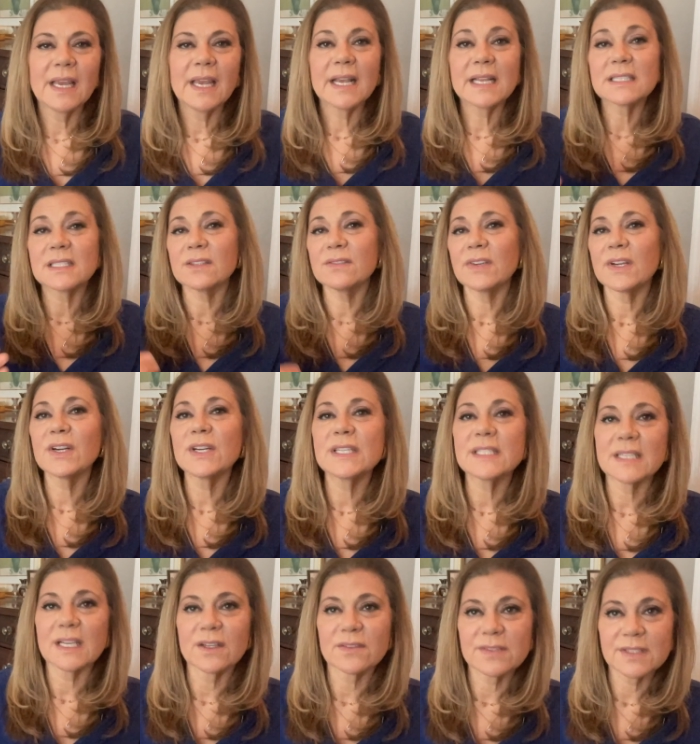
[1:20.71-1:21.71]
It's a very
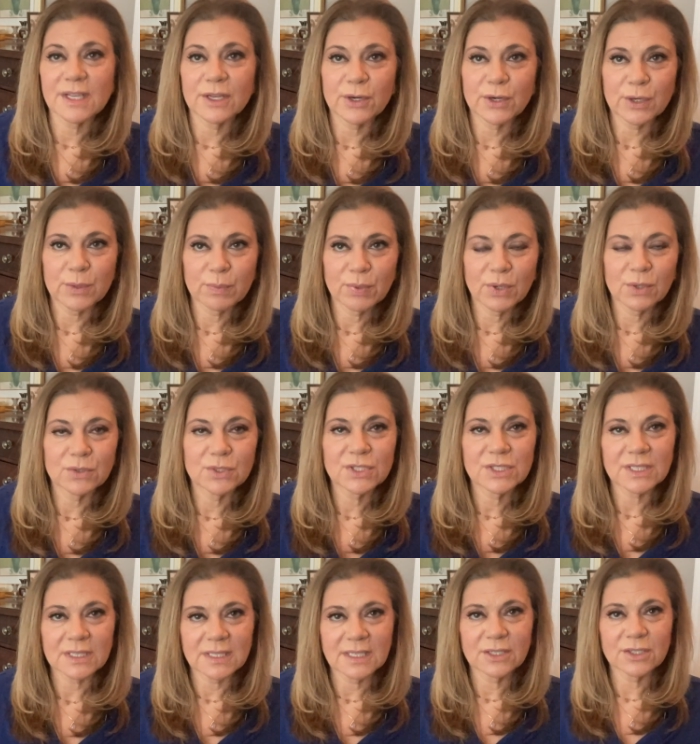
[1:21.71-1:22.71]
self-centered approach
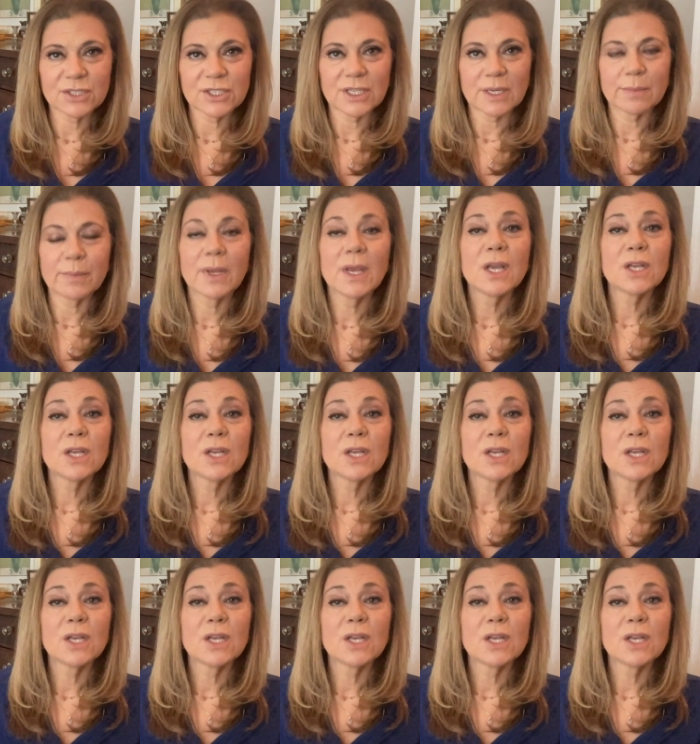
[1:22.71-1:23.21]
to leadership.